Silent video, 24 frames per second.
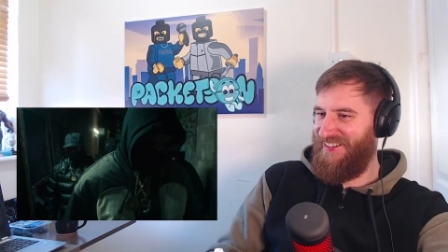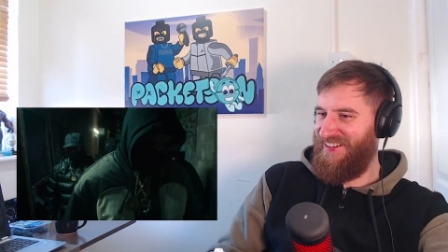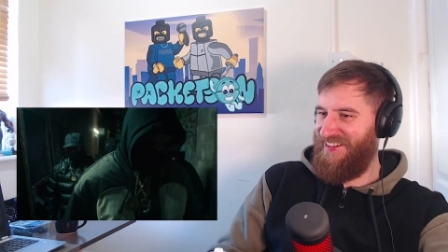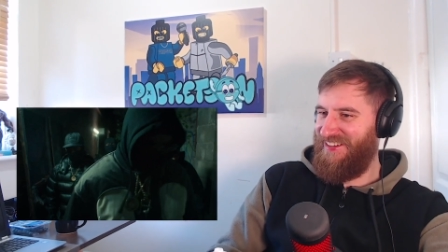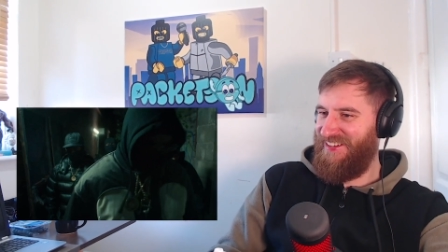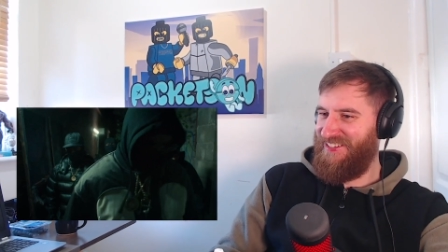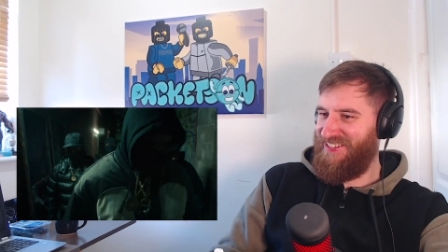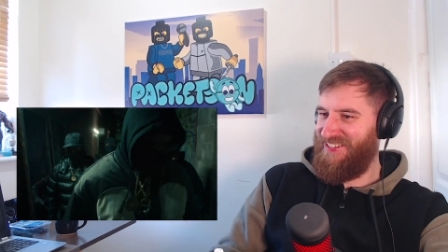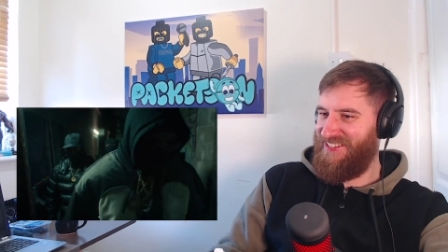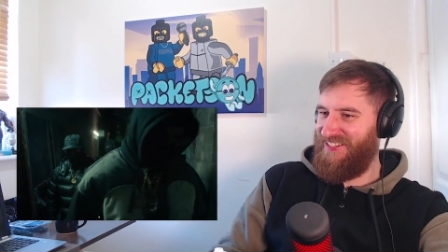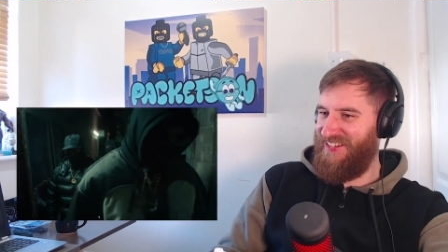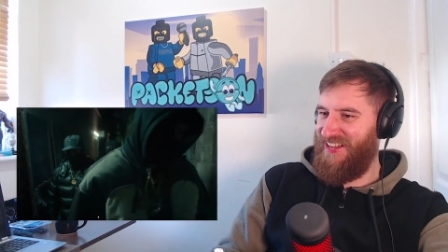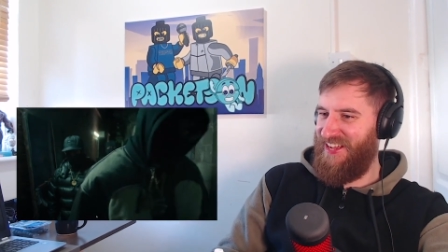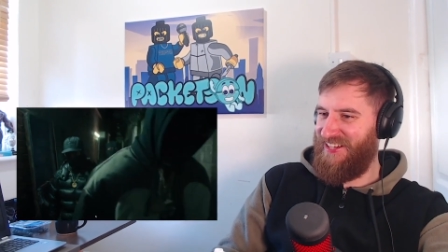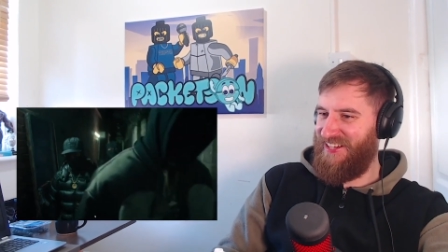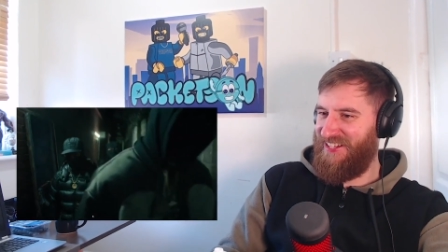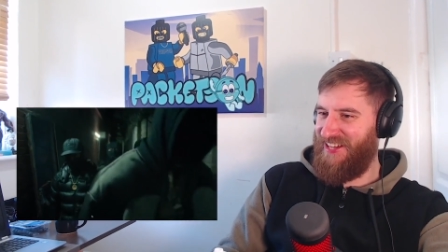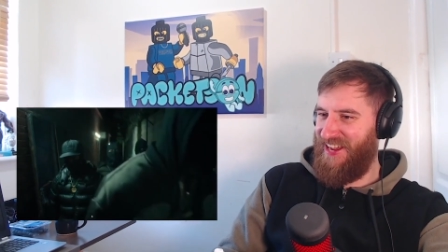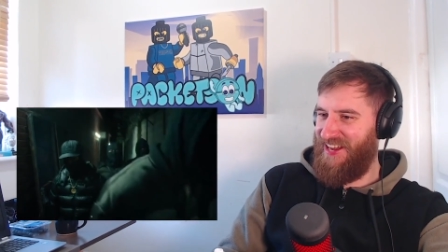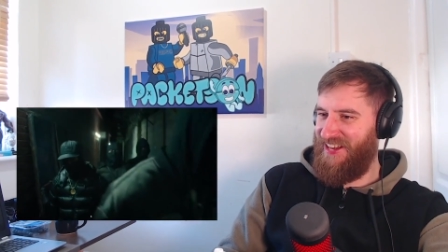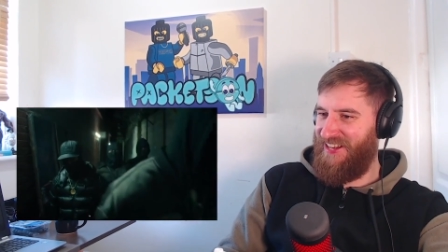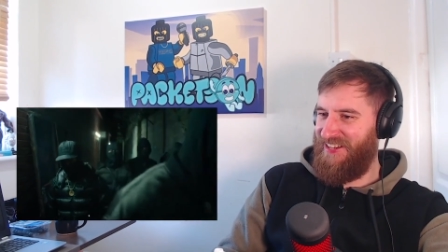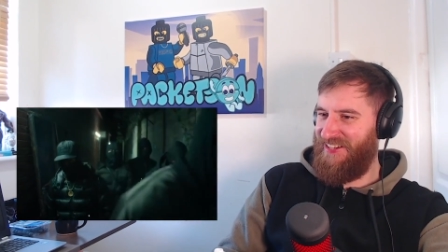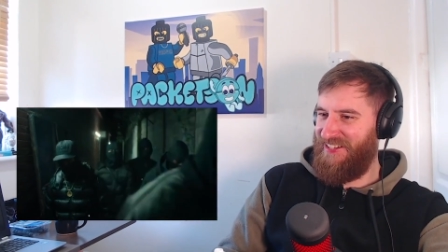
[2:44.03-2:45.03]
Let's do that
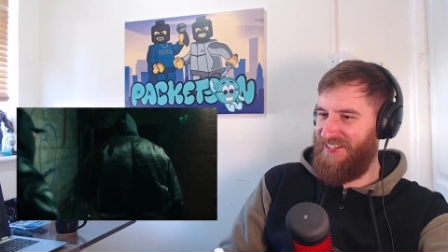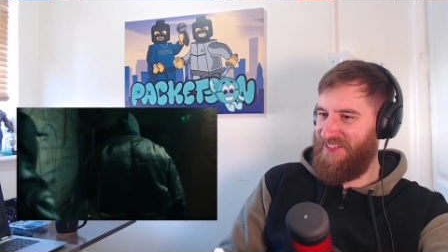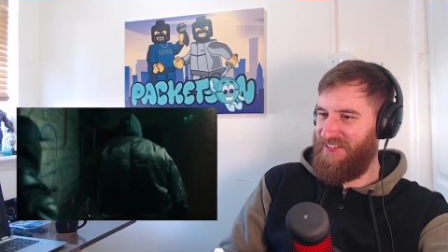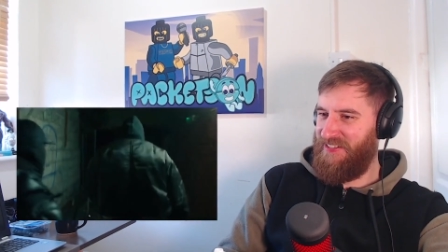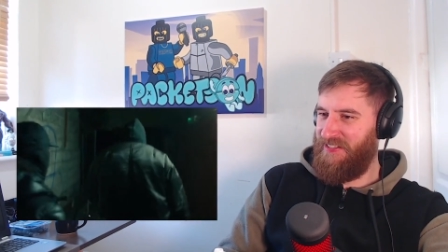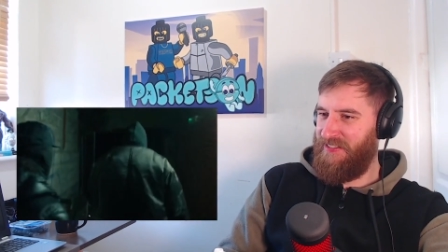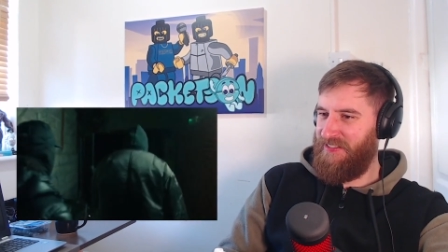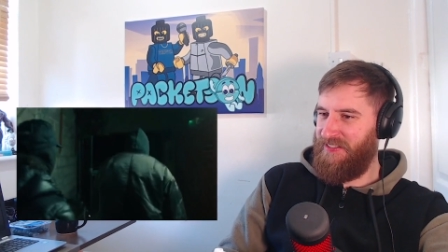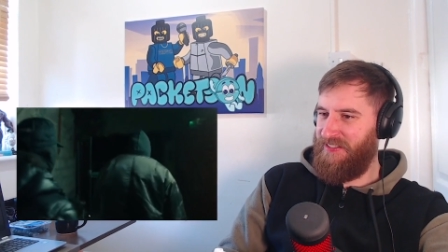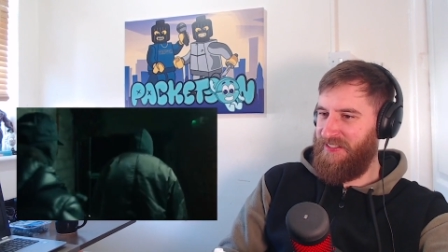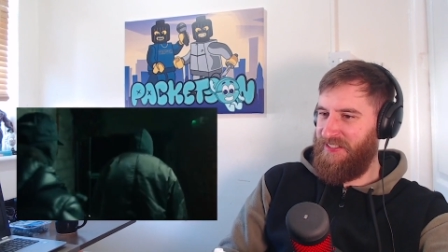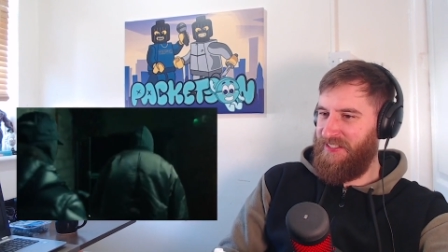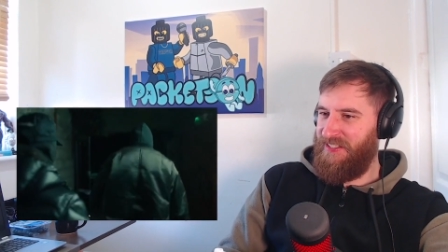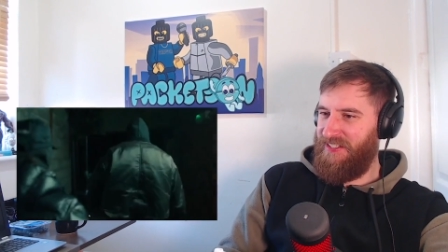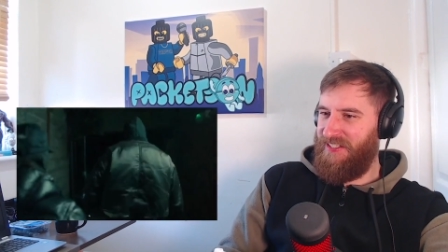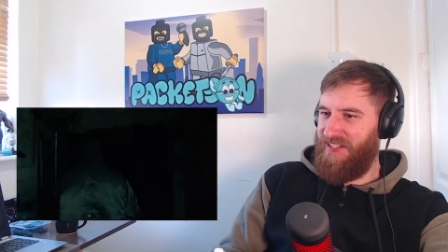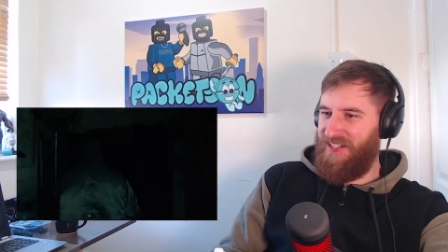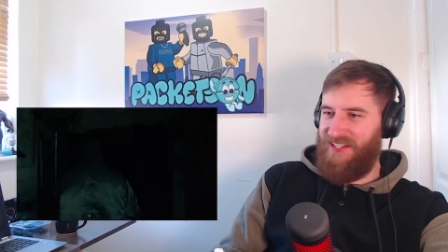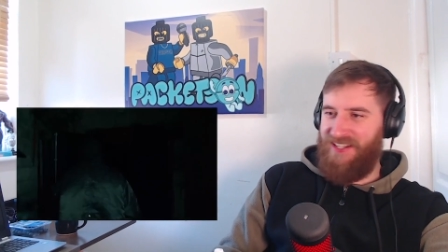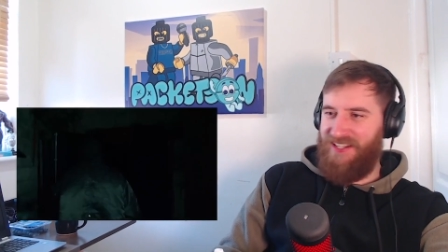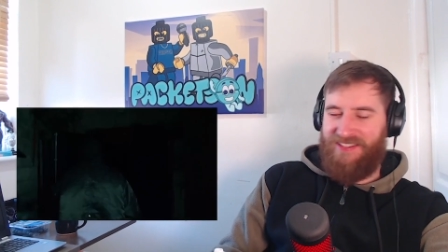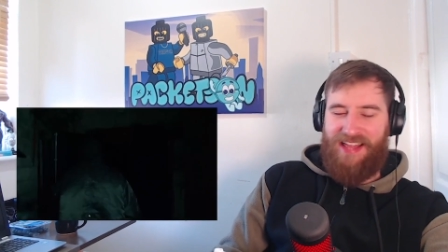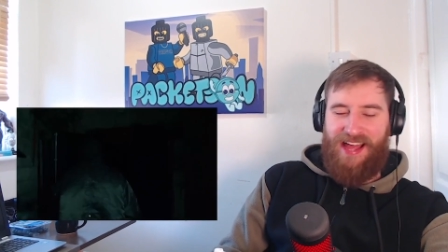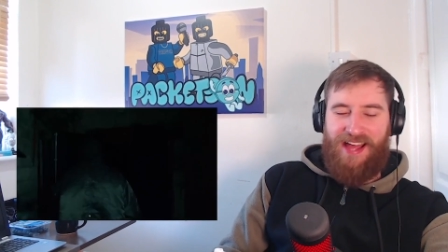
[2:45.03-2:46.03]
again.
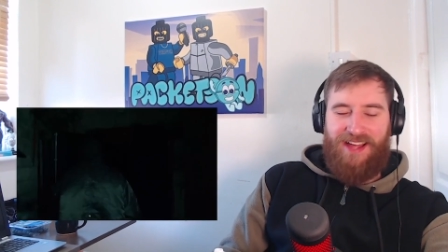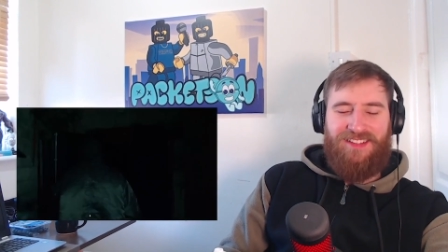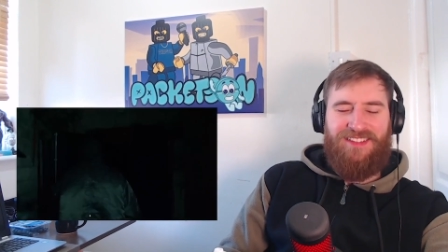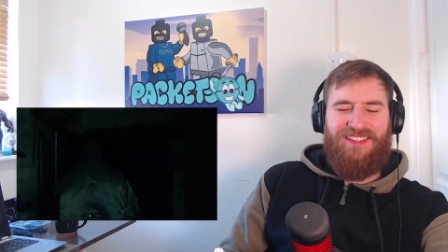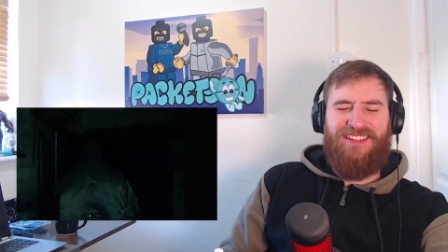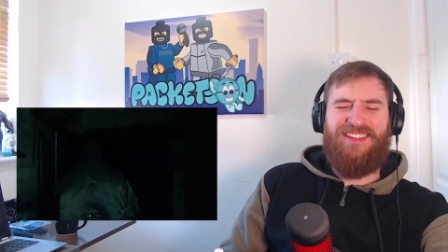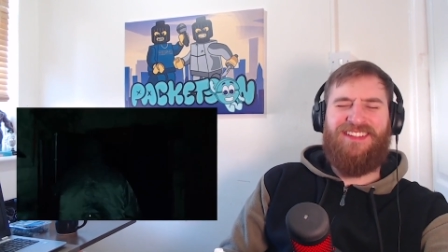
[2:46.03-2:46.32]
That